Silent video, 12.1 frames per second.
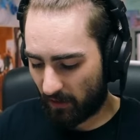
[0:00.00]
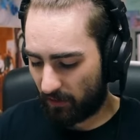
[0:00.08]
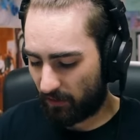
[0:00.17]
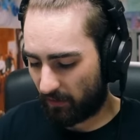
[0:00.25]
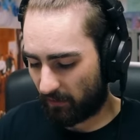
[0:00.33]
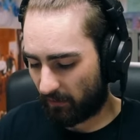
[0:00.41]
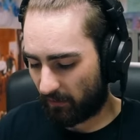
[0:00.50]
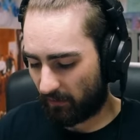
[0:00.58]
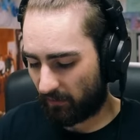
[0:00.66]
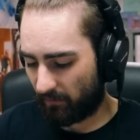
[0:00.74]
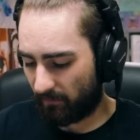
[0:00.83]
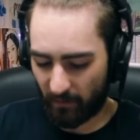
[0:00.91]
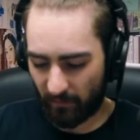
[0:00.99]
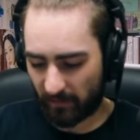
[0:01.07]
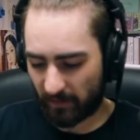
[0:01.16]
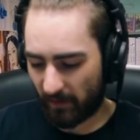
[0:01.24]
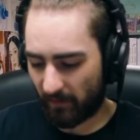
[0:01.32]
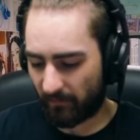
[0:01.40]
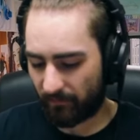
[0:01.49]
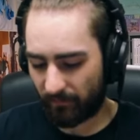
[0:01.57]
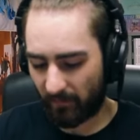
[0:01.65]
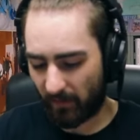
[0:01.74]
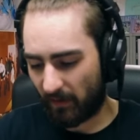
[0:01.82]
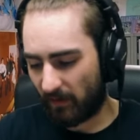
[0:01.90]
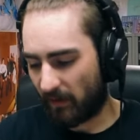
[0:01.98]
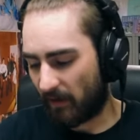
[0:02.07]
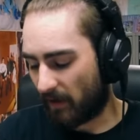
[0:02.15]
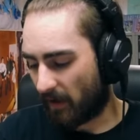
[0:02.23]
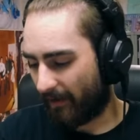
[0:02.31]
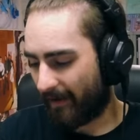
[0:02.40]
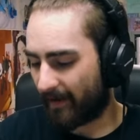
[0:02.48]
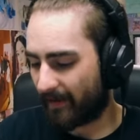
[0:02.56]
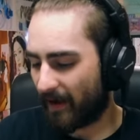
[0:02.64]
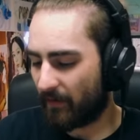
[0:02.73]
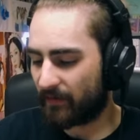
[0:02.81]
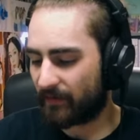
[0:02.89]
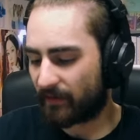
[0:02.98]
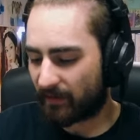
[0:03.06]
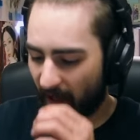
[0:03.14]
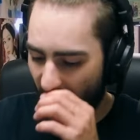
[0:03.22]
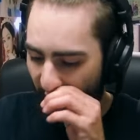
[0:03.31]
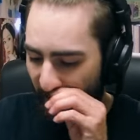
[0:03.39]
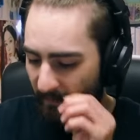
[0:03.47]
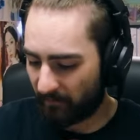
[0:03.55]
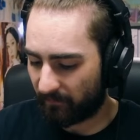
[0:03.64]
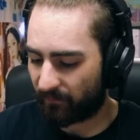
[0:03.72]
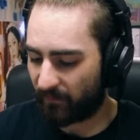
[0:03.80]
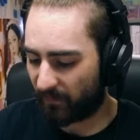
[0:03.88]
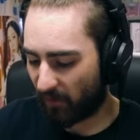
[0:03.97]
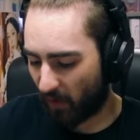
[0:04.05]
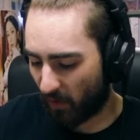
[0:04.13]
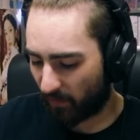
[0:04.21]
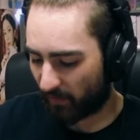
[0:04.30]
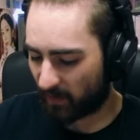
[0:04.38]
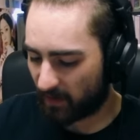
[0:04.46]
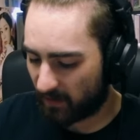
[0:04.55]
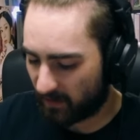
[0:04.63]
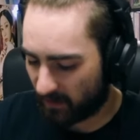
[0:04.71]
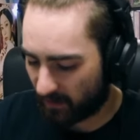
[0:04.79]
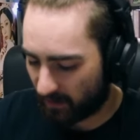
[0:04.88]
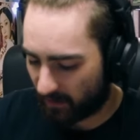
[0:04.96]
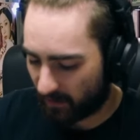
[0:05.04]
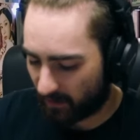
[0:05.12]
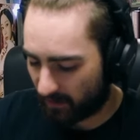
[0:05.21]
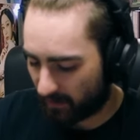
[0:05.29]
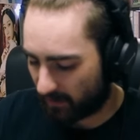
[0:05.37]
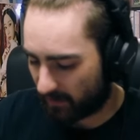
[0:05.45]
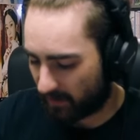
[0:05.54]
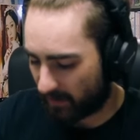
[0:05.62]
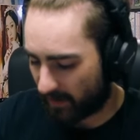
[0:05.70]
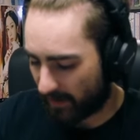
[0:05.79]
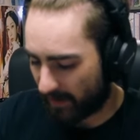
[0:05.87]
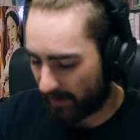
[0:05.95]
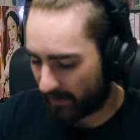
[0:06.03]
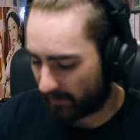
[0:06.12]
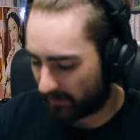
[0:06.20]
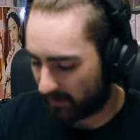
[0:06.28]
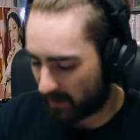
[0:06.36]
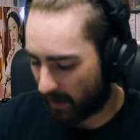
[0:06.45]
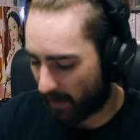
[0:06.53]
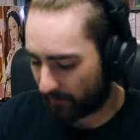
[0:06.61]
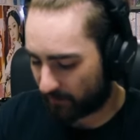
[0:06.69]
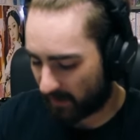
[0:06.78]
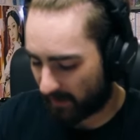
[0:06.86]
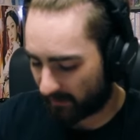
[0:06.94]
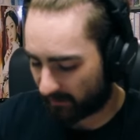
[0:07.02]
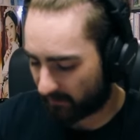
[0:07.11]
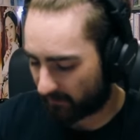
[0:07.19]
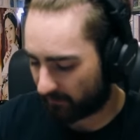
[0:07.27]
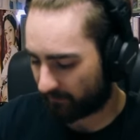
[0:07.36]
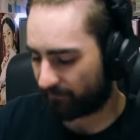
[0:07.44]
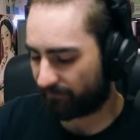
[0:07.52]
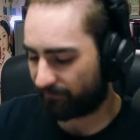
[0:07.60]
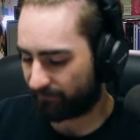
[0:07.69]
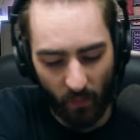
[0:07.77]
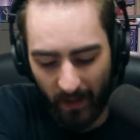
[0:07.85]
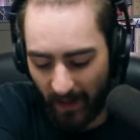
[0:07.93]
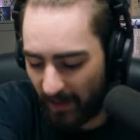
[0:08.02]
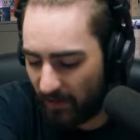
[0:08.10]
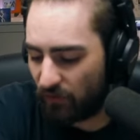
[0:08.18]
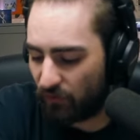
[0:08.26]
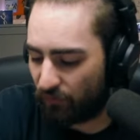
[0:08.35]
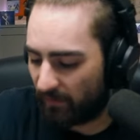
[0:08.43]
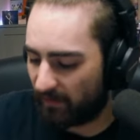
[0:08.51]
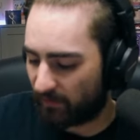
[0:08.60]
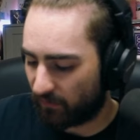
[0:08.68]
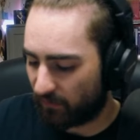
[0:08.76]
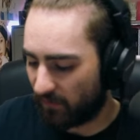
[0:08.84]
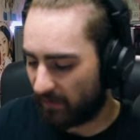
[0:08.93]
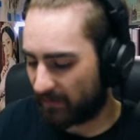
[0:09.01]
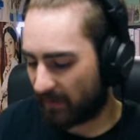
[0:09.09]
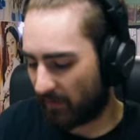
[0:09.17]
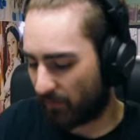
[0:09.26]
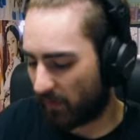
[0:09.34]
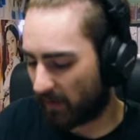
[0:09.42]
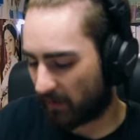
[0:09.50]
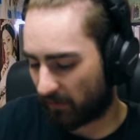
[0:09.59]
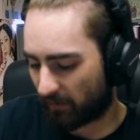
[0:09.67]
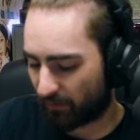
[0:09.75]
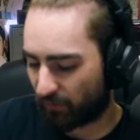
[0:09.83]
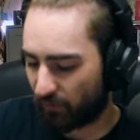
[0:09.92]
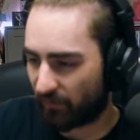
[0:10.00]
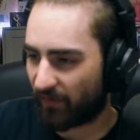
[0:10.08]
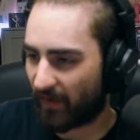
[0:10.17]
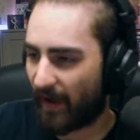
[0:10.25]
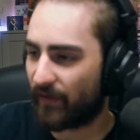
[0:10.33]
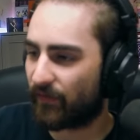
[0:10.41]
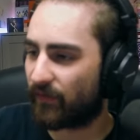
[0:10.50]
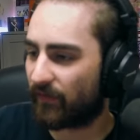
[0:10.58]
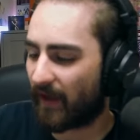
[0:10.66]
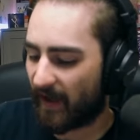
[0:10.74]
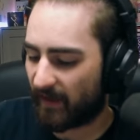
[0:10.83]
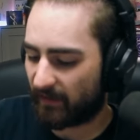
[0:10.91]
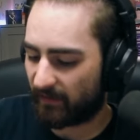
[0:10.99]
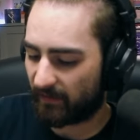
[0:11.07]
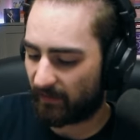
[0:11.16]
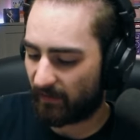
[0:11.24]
under. There we go. Alright, now it's time to open the objects. What I usually do is I pick the two sides that